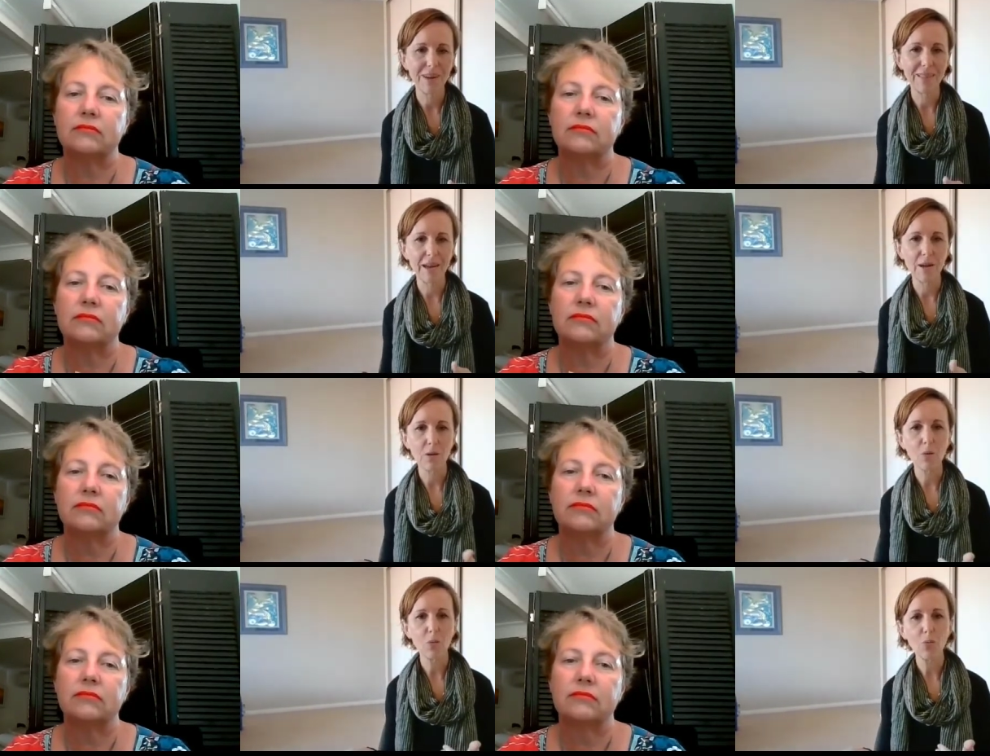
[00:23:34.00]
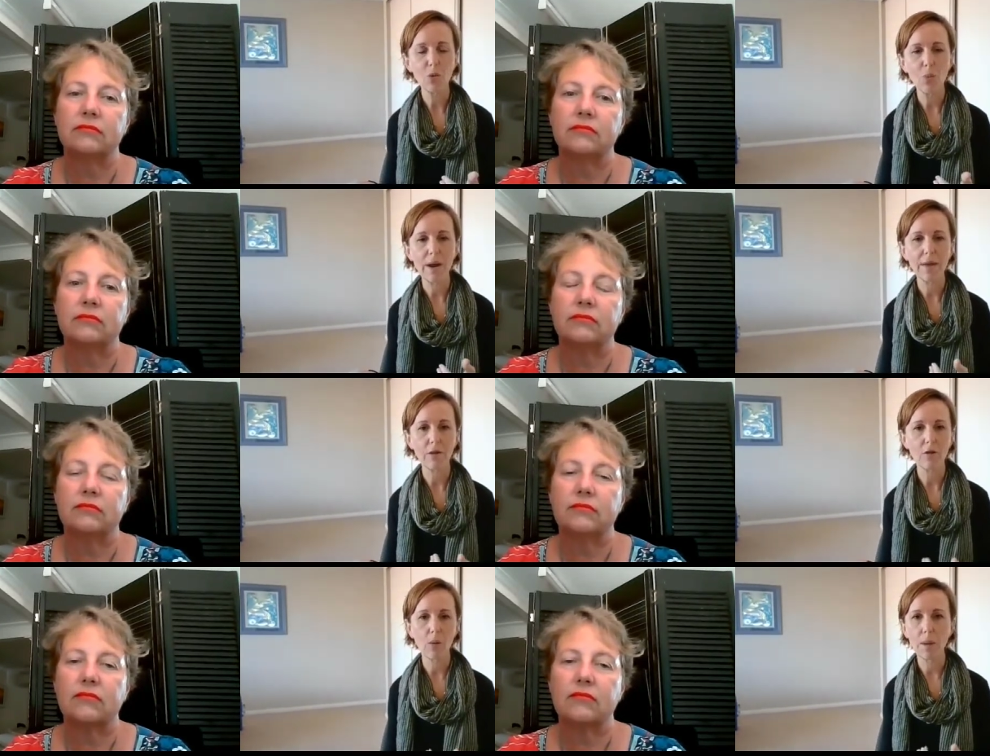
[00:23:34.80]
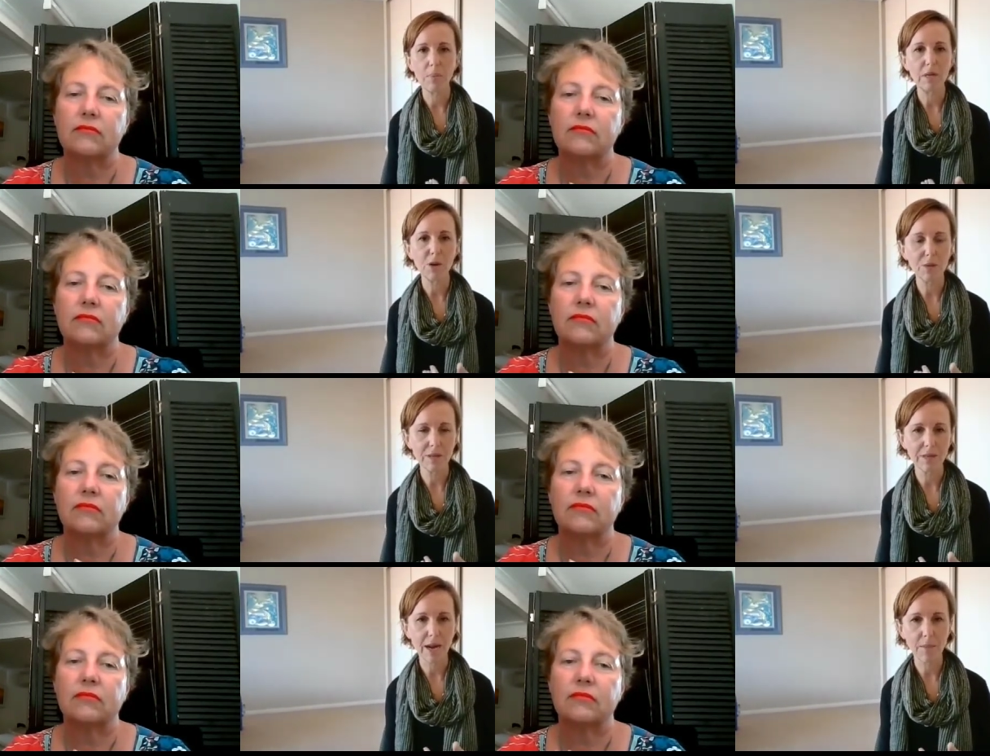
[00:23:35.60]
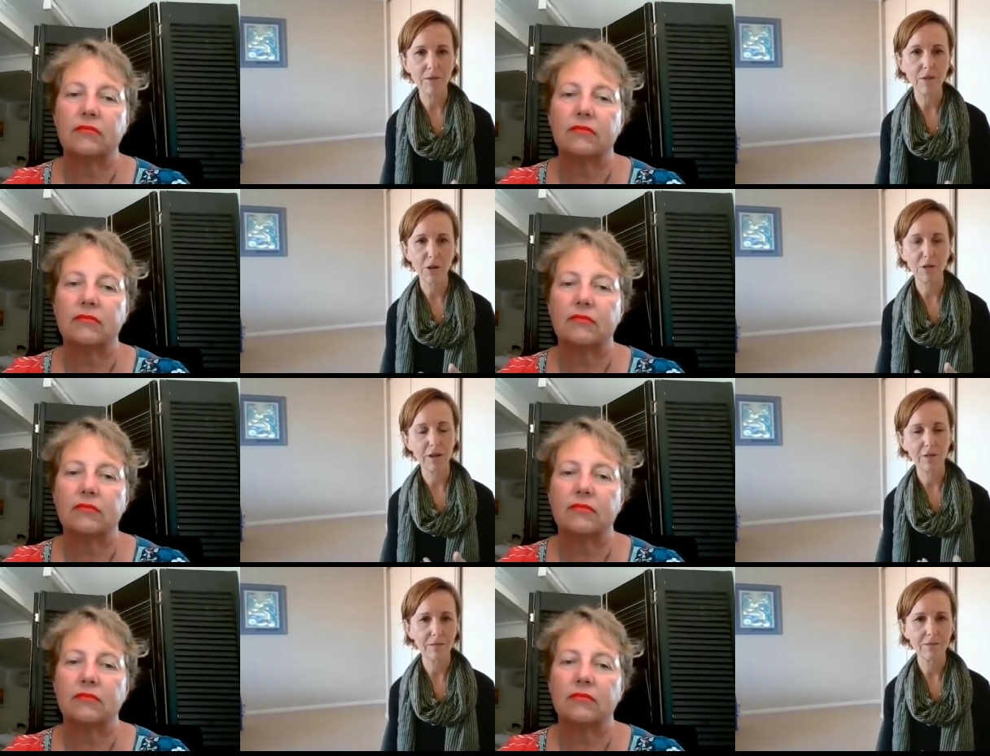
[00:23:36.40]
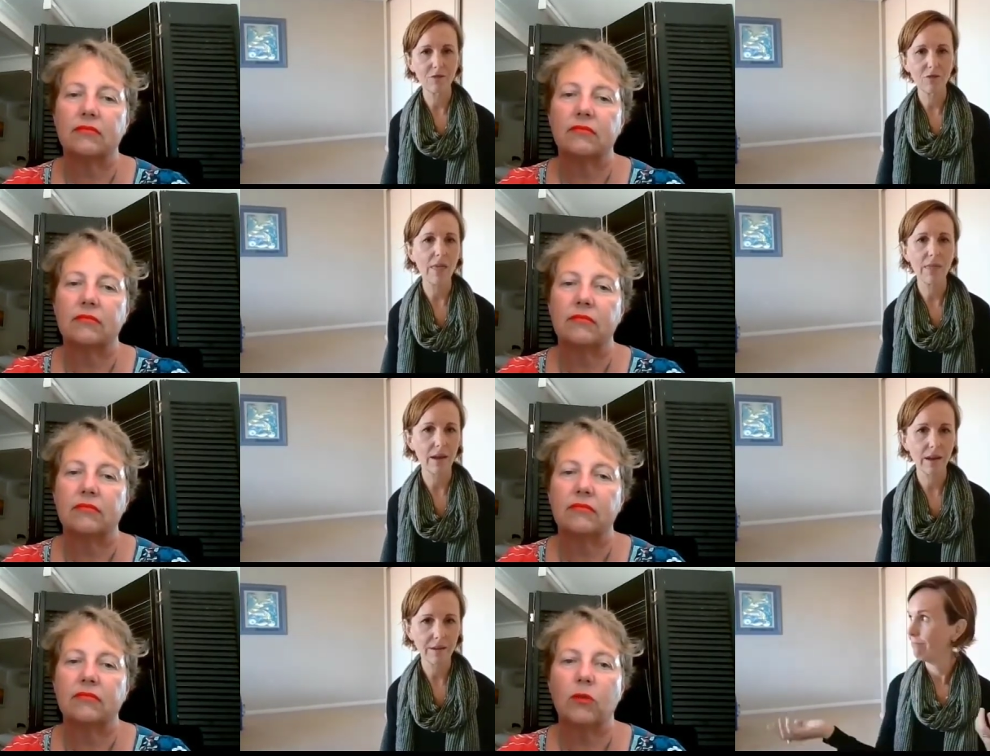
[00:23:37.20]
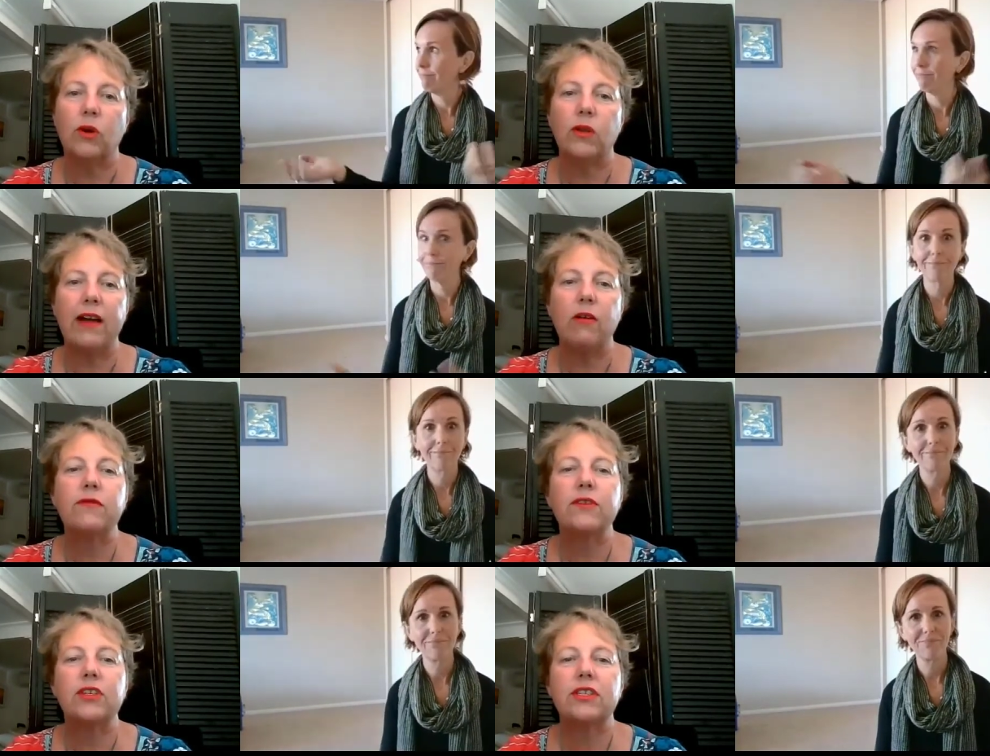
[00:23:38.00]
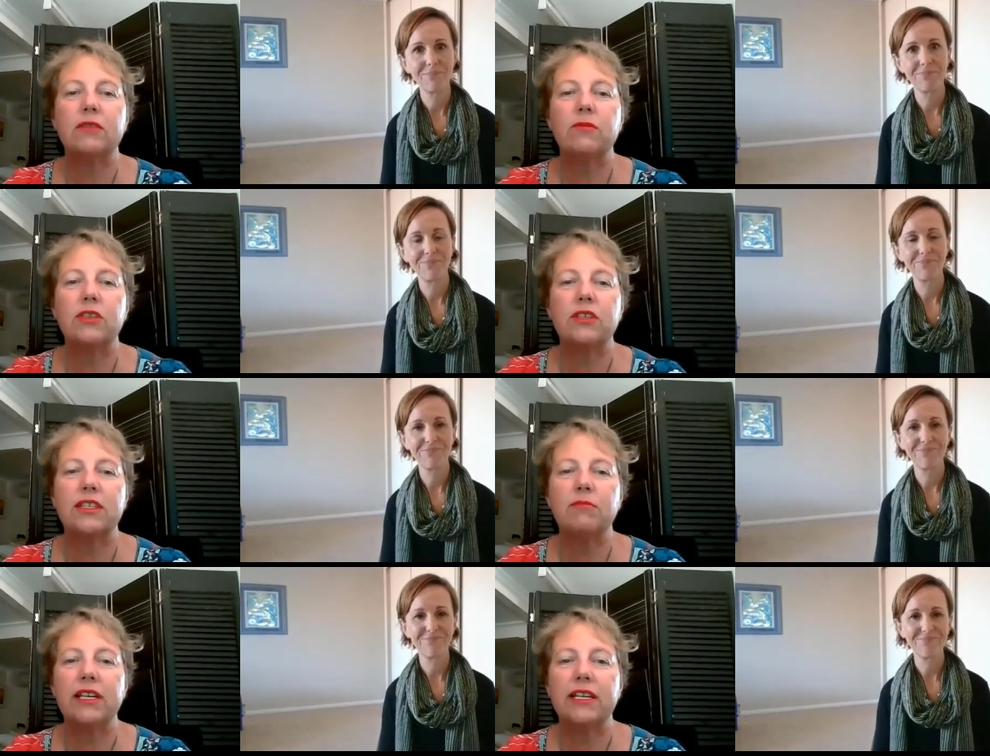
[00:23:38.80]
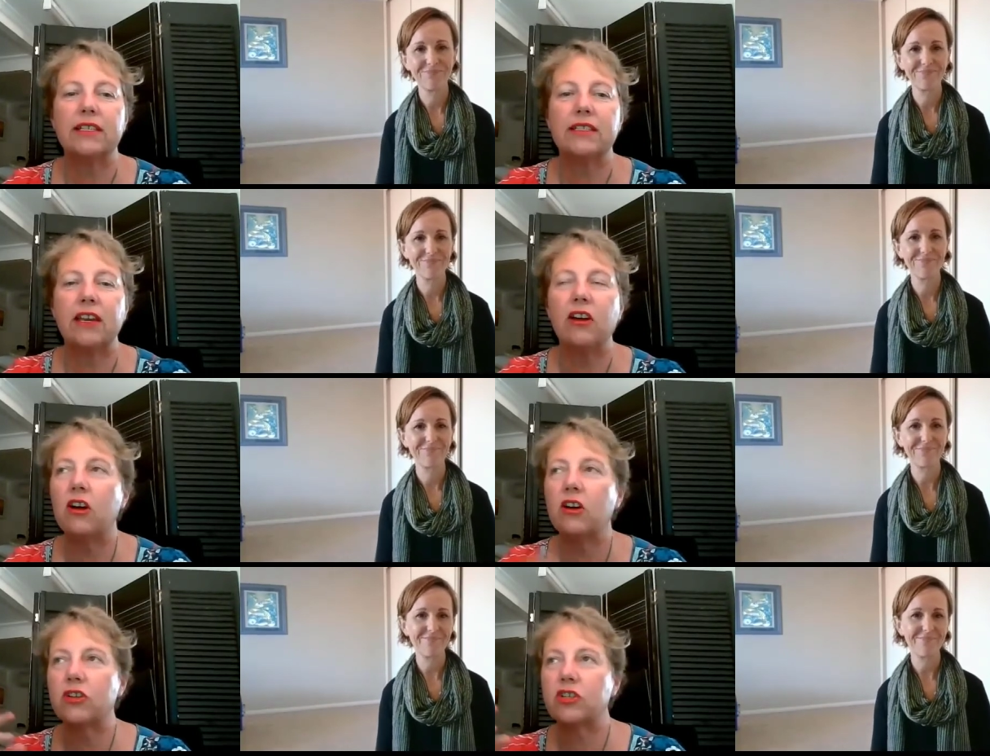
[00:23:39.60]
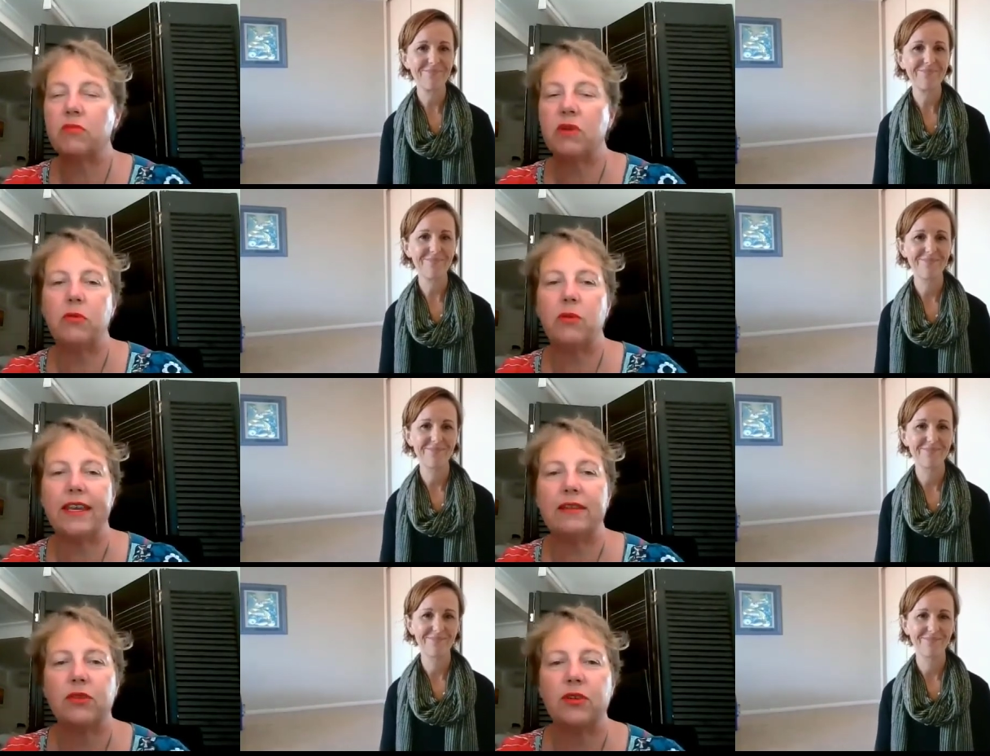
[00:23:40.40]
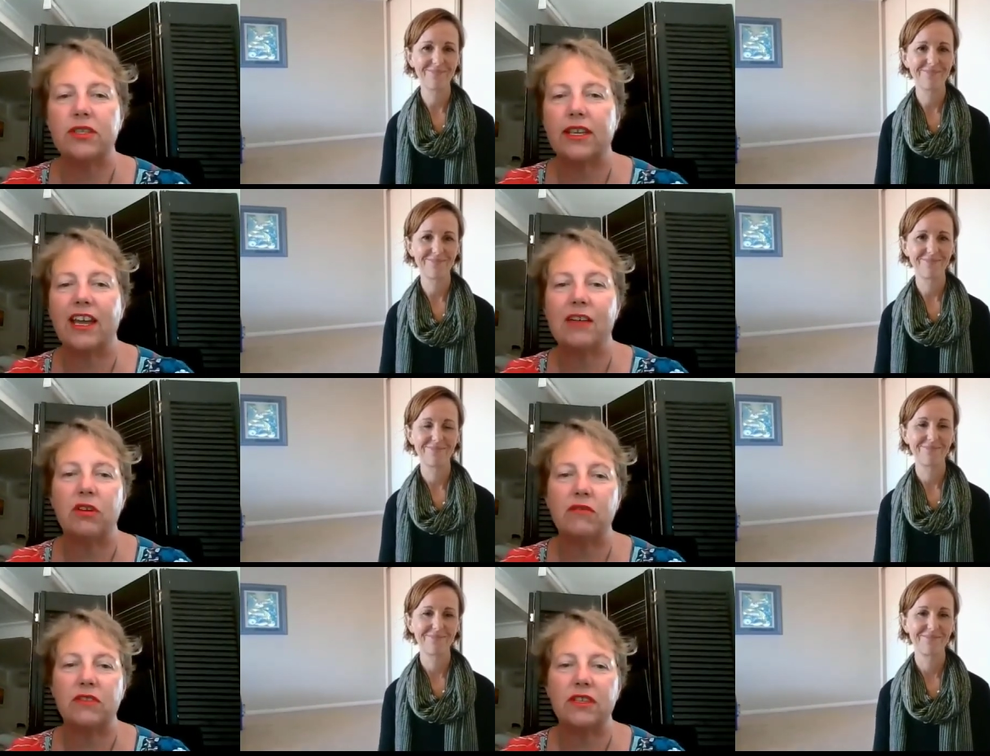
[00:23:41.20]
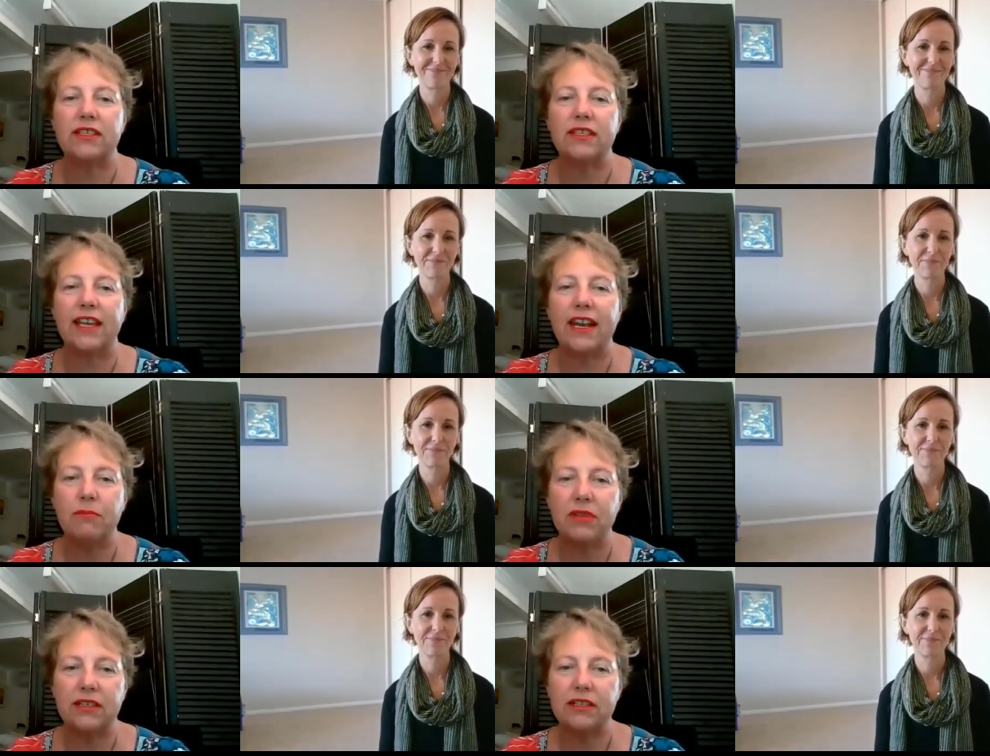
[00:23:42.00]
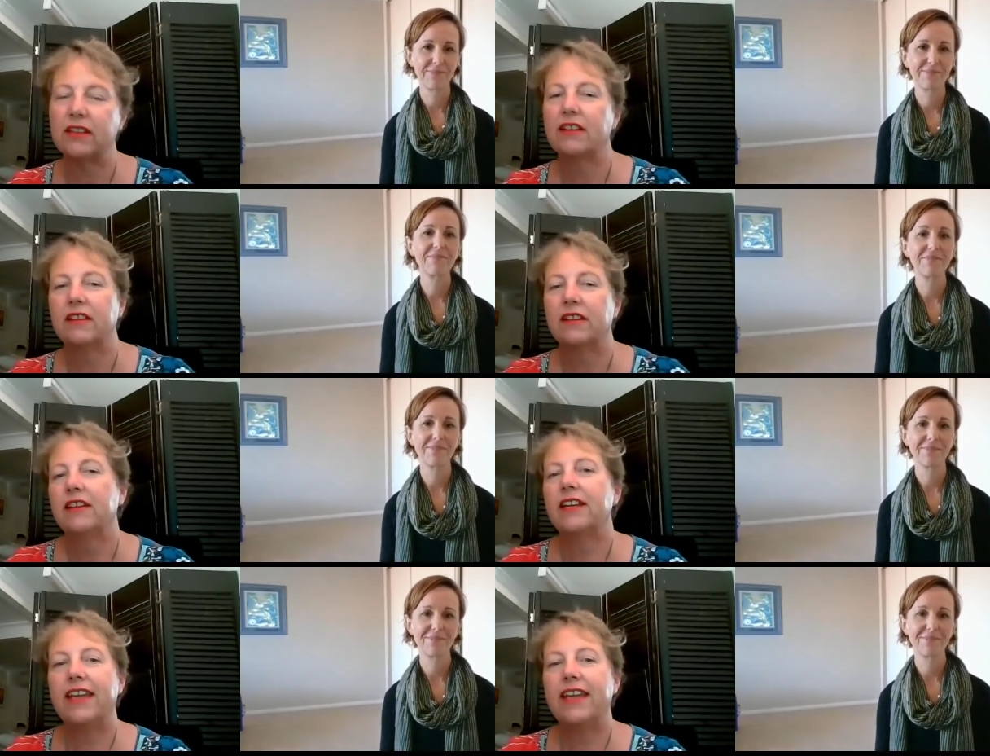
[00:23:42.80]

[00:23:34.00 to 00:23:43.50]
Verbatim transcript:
Speaker 1: And then the way they grow up is not the same, even though they're right there.
Speaker 2: Well, how often do you sit with your siblings and say, oh gosh, remember when that person came over and this and that happened? And